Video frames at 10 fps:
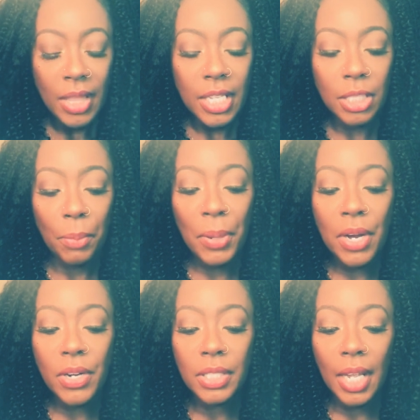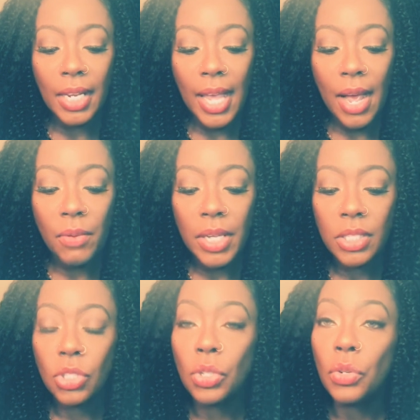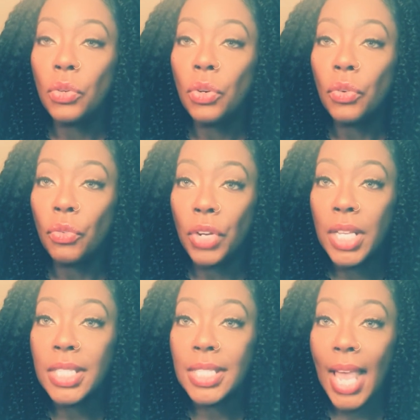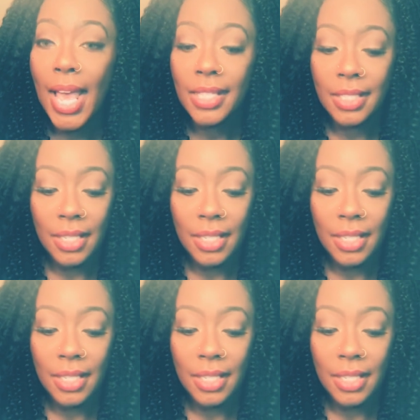These periods allow us to reassess,